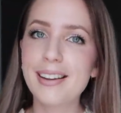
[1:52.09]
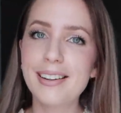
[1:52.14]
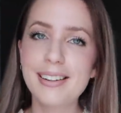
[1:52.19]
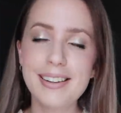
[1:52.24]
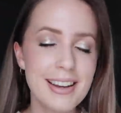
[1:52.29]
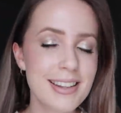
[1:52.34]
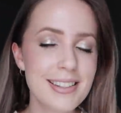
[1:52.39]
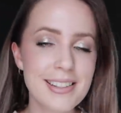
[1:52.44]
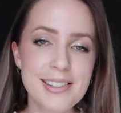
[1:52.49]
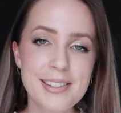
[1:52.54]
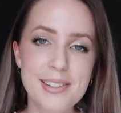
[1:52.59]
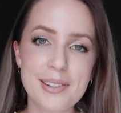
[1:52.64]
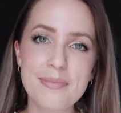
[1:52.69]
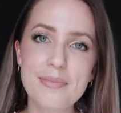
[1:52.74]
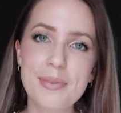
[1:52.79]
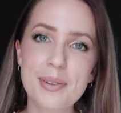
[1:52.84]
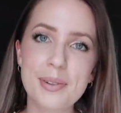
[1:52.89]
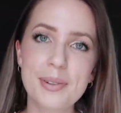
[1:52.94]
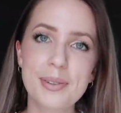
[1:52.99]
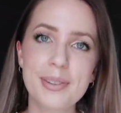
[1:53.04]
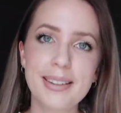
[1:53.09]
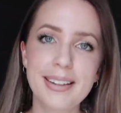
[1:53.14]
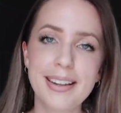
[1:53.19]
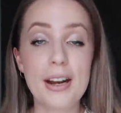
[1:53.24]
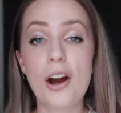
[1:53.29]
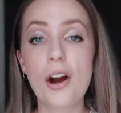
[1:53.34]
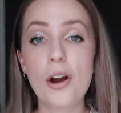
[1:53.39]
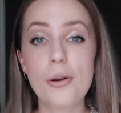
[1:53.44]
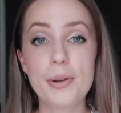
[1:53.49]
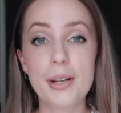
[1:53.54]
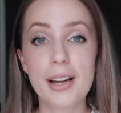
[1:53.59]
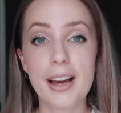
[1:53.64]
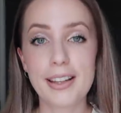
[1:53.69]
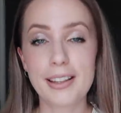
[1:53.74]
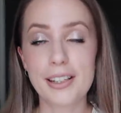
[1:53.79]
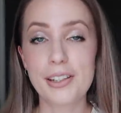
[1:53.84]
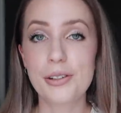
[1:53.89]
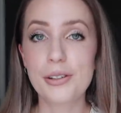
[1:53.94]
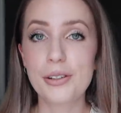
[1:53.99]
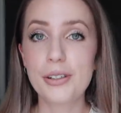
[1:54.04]
Nice and simple. And I hope you like
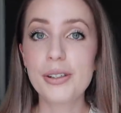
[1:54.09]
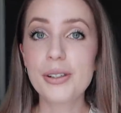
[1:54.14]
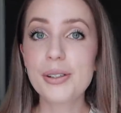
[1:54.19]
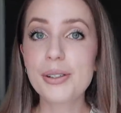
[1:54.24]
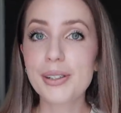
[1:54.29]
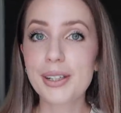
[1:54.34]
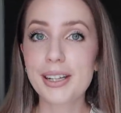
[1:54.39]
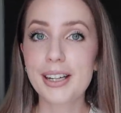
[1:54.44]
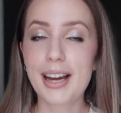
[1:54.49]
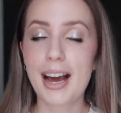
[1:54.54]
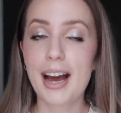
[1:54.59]
the new look.